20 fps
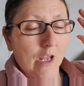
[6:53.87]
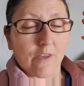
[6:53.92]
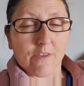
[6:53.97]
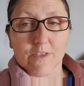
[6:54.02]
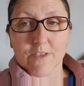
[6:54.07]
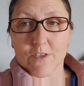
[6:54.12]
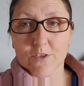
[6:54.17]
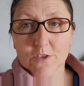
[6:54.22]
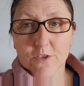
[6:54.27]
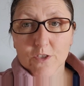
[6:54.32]

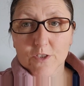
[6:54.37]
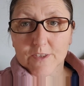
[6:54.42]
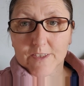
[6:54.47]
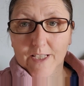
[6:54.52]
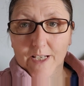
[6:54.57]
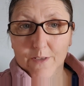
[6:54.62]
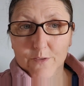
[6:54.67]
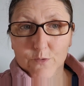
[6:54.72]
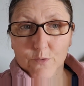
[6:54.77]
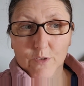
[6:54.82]
There's other
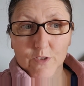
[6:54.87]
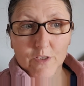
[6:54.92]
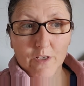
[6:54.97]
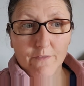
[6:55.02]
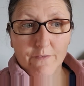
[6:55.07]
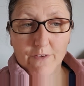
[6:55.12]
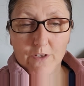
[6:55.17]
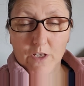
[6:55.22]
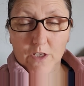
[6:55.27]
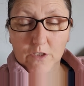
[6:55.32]
times where a
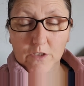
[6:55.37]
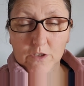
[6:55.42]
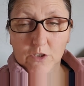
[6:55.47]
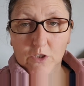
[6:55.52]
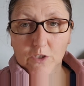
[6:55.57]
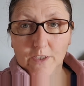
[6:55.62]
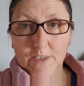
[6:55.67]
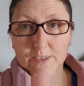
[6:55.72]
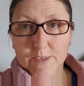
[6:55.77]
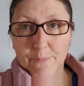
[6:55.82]

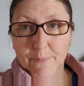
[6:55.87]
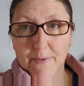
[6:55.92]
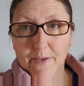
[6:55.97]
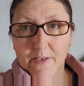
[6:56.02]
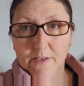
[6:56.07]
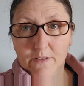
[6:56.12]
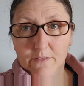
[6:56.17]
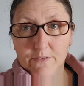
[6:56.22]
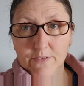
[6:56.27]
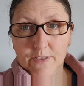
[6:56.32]
vertigo gets the
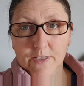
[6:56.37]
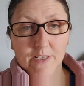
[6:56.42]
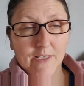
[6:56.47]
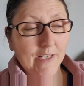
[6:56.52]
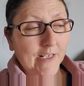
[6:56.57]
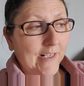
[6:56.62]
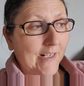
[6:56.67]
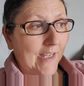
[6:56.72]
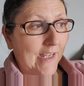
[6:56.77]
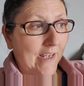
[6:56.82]
better of her,
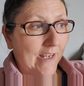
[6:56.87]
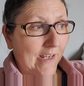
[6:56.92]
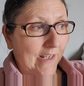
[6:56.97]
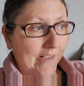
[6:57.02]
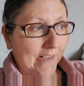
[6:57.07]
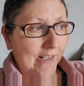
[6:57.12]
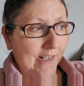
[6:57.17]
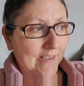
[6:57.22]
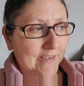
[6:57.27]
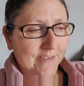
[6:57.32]
and I, I
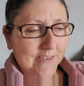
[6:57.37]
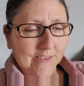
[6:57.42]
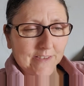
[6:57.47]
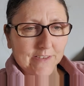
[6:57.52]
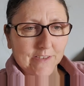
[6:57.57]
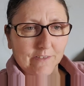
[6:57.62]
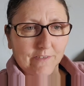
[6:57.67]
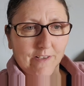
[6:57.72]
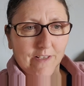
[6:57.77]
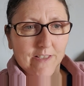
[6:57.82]
can't send
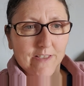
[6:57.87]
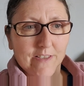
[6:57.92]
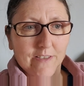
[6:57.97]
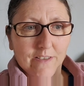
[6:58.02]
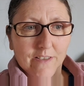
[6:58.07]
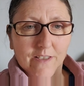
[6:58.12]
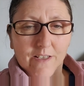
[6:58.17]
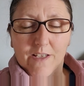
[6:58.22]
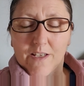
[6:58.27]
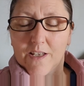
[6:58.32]
her in.
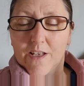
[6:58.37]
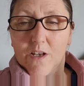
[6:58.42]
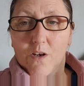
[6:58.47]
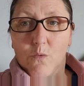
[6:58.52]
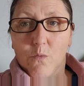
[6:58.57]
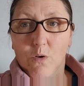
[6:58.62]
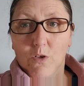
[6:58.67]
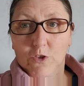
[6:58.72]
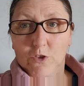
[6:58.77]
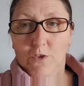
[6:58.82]

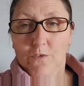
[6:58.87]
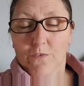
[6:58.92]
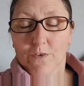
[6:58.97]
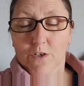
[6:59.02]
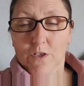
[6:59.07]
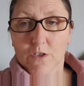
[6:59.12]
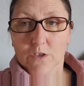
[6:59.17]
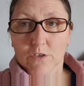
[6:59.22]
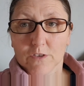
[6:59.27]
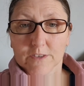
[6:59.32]
Well, she
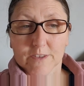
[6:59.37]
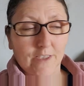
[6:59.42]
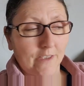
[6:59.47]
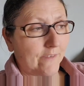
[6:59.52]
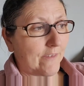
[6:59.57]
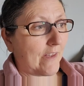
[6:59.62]
falls.